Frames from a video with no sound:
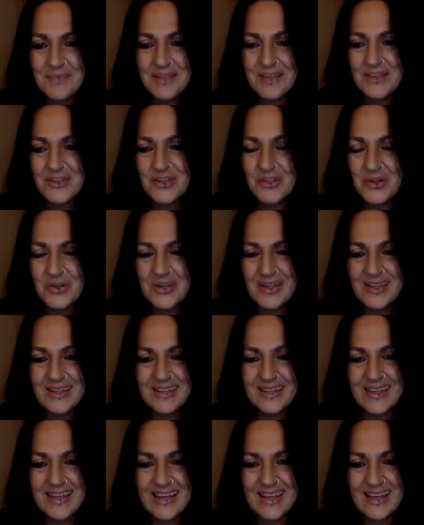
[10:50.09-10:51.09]

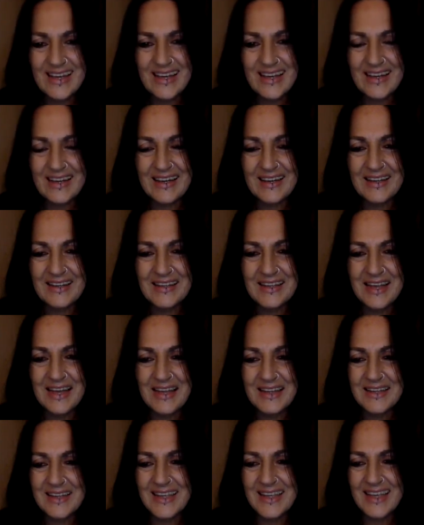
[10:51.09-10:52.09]
the
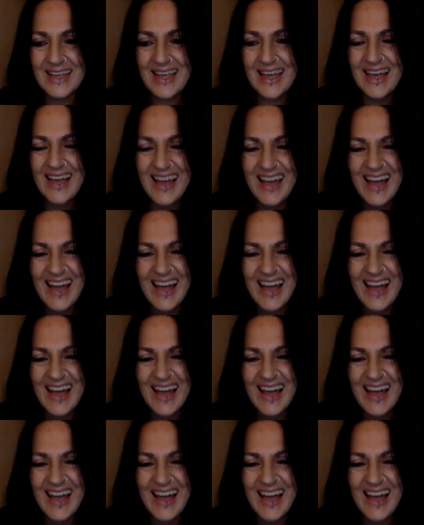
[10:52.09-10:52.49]
anarchy